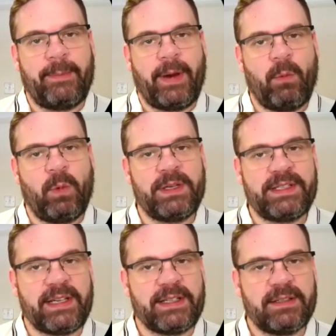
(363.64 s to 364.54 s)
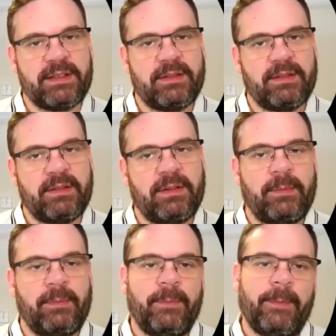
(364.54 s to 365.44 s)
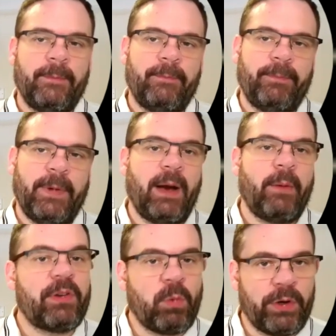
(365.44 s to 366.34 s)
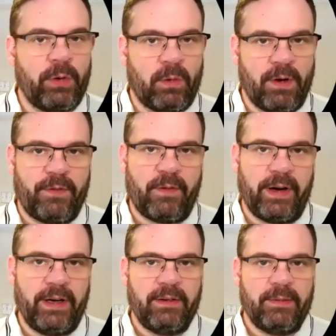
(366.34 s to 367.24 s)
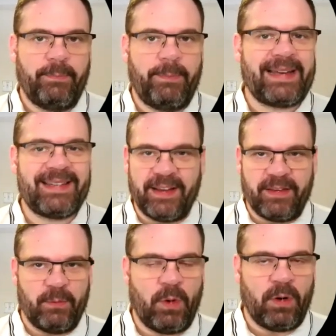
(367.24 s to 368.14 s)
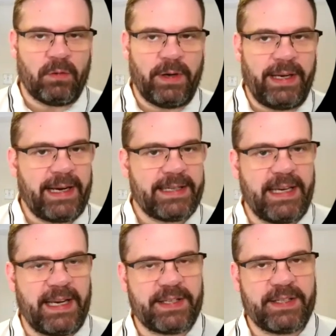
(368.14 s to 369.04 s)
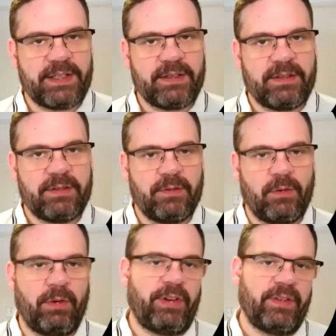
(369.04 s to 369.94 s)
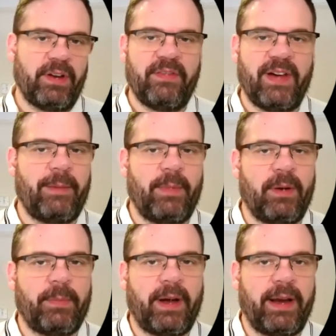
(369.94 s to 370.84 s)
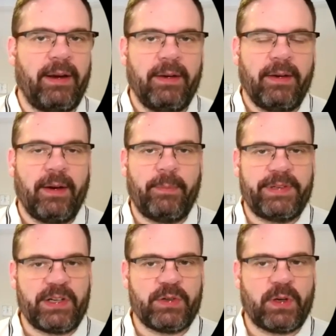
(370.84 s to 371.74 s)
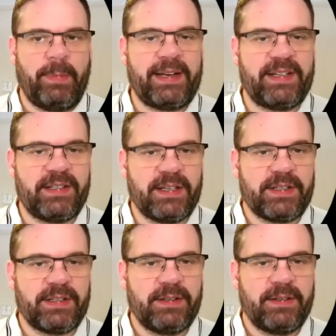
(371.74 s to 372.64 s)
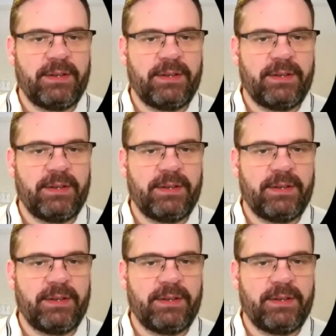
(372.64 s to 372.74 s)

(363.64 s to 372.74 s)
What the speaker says: they might want it. How is what you're offering better than what already exists or is under development by potential competitors?